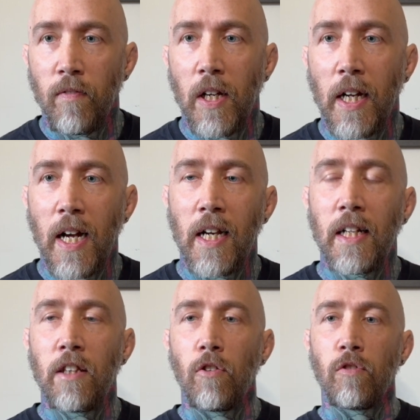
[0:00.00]
and I got to
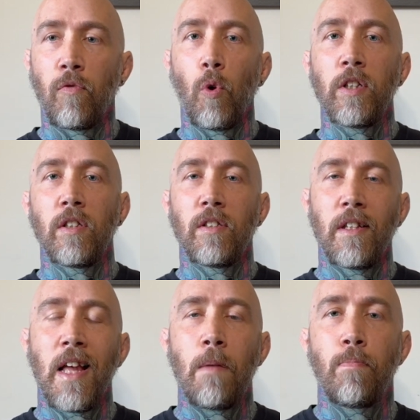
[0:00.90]
get those voices,
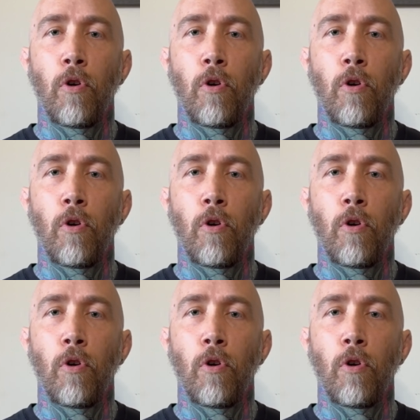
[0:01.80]
and that